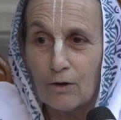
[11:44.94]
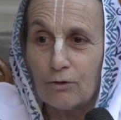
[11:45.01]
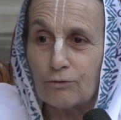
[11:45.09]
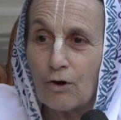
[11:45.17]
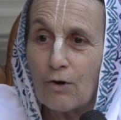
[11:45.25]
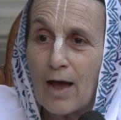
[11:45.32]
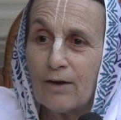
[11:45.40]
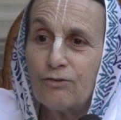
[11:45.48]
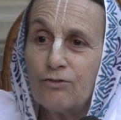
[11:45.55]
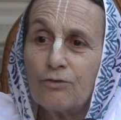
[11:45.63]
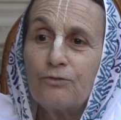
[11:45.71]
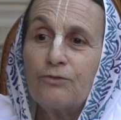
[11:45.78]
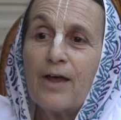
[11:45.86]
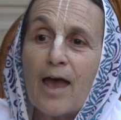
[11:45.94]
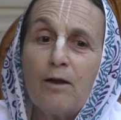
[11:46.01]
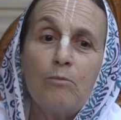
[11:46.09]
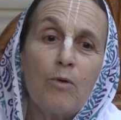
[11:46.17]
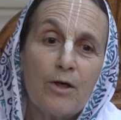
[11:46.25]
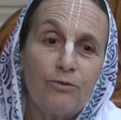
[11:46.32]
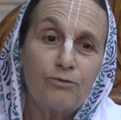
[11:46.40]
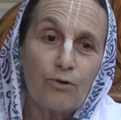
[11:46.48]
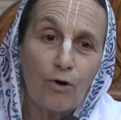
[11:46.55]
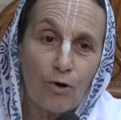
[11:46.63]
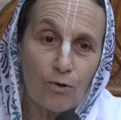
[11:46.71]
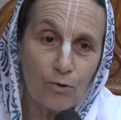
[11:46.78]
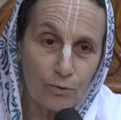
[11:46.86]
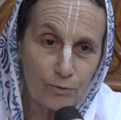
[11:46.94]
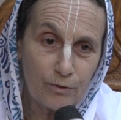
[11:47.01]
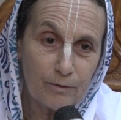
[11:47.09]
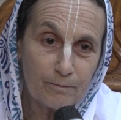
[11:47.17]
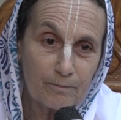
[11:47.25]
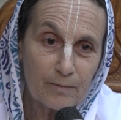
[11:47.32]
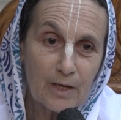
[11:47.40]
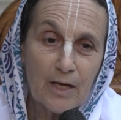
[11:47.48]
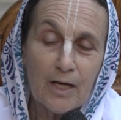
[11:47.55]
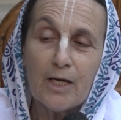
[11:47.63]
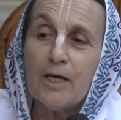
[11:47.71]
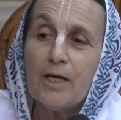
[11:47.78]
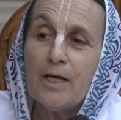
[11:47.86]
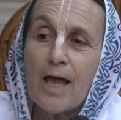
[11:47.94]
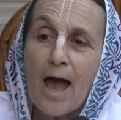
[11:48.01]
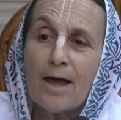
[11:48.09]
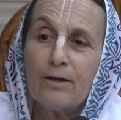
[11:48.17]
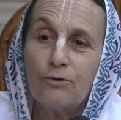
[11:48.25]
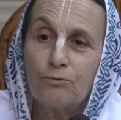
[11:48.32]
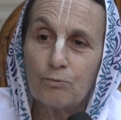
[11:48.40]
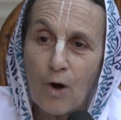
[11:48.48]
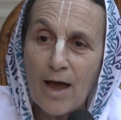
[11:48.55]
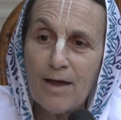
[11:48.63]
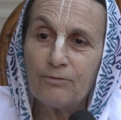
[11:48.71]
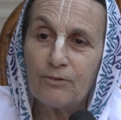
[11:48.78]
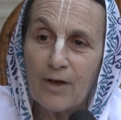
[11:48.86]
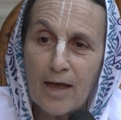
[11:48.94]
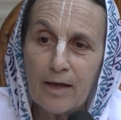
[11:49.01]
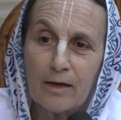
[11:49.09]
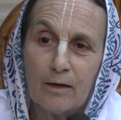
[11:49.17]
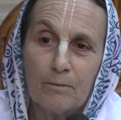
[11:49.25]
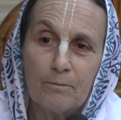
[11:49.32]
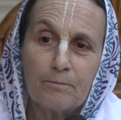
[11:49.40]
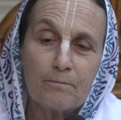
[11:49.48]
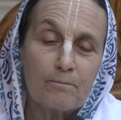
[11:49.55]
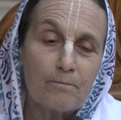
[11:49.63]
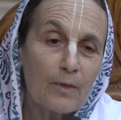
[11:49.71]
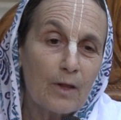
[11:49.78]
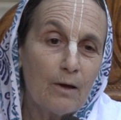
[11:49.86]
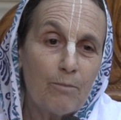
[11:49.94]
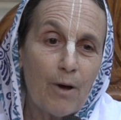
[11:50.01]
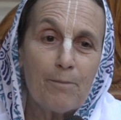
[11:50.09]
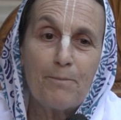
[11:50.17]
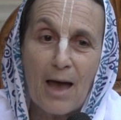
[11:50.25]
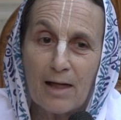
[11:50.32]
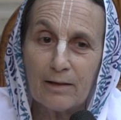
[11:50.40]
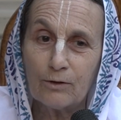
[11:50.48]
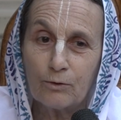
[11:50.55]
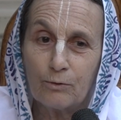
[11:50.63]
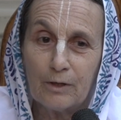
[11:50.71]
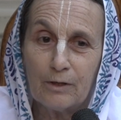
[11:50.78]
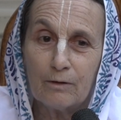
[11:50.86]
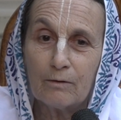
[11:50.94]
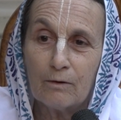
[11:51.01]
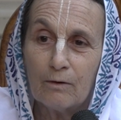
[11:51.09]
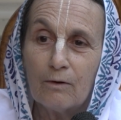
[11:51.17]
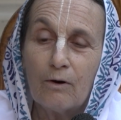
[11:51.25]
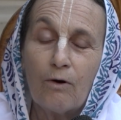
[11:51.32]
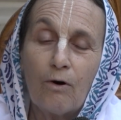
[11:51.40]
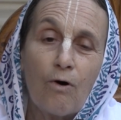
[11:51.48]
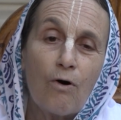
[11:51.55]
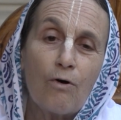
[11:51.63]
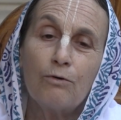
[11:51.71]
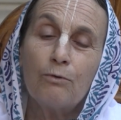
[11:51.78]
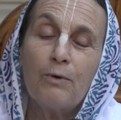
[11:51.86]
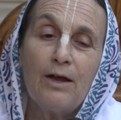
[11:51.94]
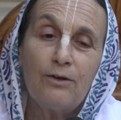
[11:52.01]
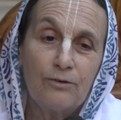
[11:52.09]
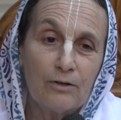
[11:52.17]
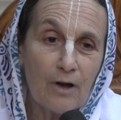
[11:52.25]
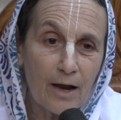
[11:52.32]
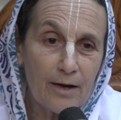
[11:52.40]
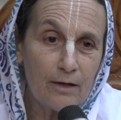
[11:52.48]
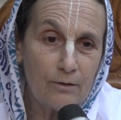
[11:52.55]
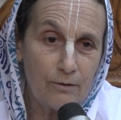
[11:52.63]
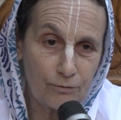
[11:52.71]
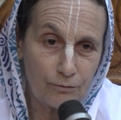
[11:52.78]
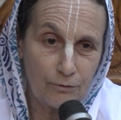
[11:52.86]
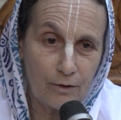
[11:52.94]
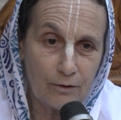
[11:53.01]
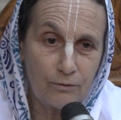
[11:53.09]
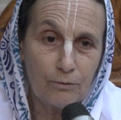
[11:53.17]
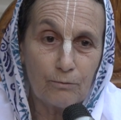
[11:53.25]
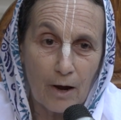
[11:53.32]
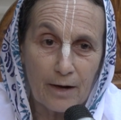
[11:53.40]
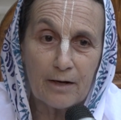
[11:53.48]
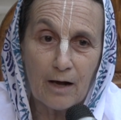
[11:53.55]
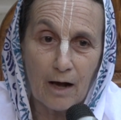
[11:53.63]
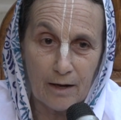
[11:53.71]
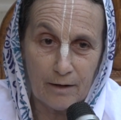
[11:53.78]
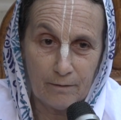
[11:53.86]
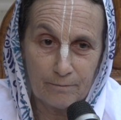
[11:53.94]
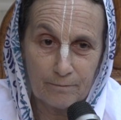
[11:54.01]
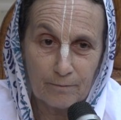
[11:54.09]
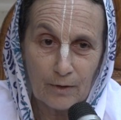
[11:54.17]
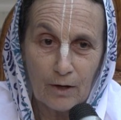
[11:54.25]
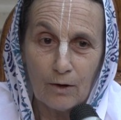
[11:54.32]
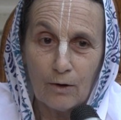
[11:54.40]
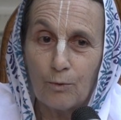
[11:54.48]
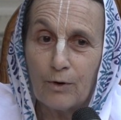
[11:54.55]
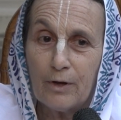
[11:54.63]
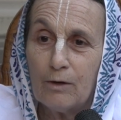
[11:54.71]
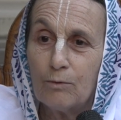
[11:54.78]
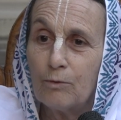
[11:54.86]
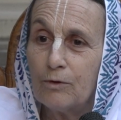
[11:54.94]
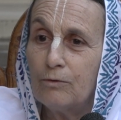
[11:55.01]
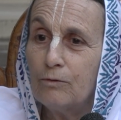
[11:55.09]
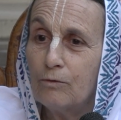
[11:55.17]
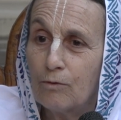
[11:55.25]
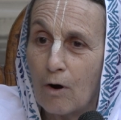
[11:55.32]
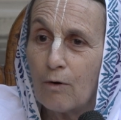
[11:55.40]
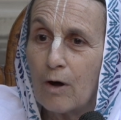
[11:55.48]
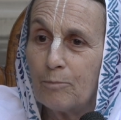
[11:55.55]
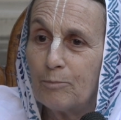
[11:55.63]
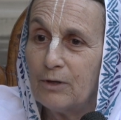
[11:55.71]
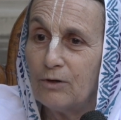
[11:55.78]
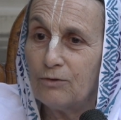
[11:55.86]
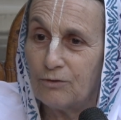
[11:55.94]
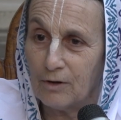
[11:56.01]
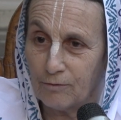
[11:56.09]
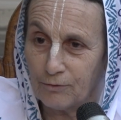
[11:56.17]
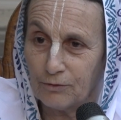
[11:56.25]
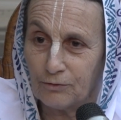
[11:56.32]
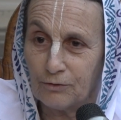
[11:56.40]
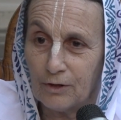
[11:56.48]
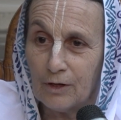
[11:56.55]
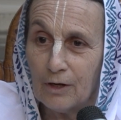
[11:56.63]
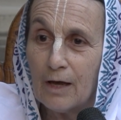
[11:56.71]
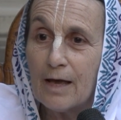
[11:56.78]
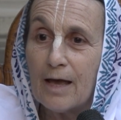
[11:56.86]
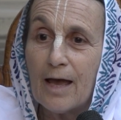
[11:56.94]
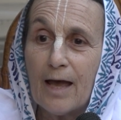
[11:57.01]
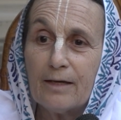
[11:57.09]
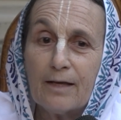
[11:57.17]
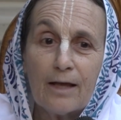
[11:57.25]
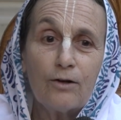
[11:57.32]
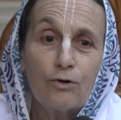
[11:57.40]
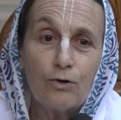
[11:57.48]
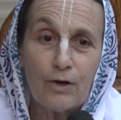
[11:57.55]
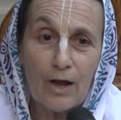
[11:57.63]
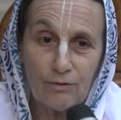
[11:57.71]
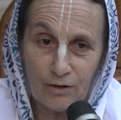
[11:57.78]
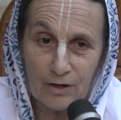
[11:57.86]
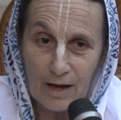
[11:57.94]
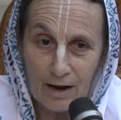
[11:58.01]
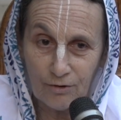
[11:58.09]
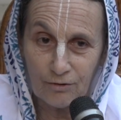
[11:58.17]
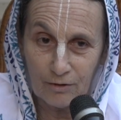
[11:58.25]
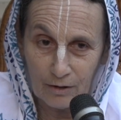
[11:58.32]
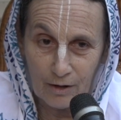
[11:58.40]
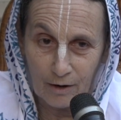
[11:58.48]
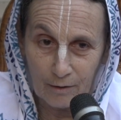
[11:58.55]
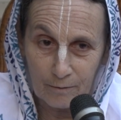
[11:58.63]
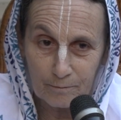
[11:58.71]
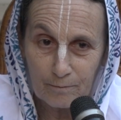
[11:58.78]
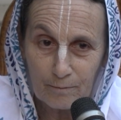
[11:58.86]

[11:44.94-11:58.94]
So at just 10 months old, he had his wife take him by palanquin all the way to Nadia district, to Ranagat, where he would grow up in his infancy and get a good education there.